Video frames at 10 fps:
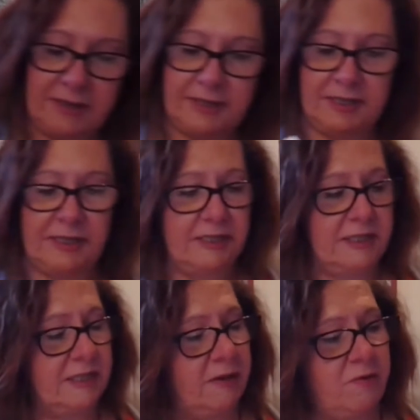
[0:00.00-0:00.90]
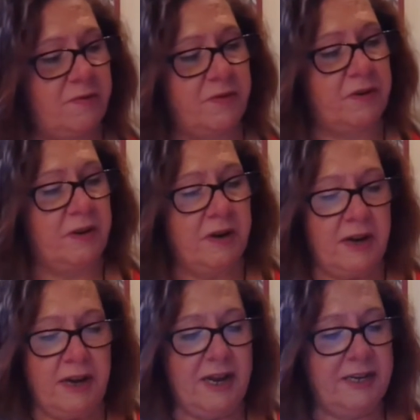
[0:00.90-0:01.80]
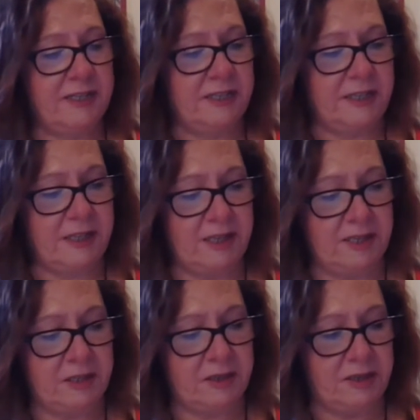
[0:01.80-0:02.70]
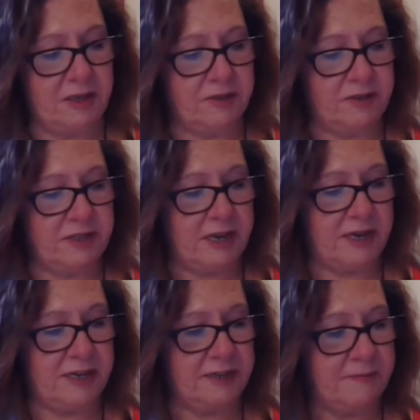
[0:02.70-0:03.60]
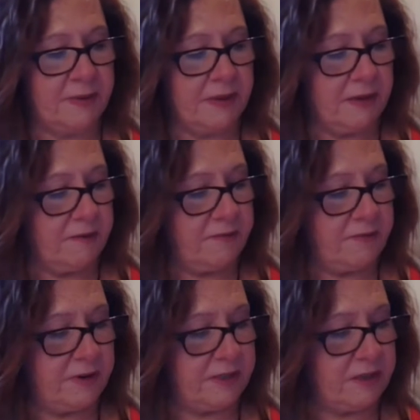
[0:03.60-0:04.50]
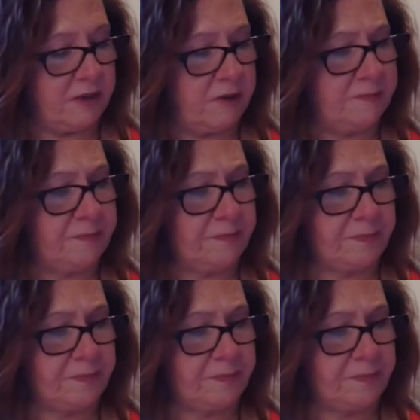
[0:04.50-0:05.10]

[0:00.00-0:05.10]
as he is over handling things on the other side for us all.